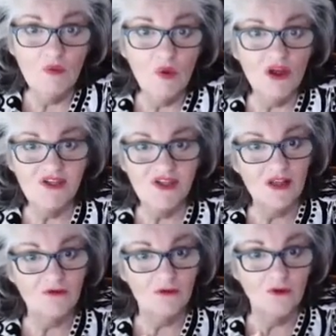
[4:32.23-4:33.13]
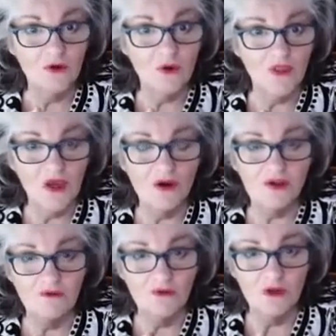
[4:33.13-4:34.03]
when I sell it for the
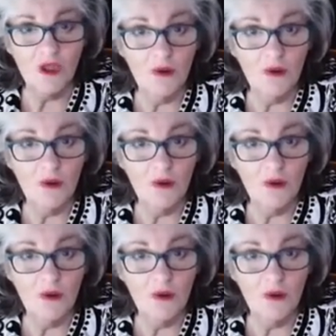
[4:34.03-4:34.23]
item for a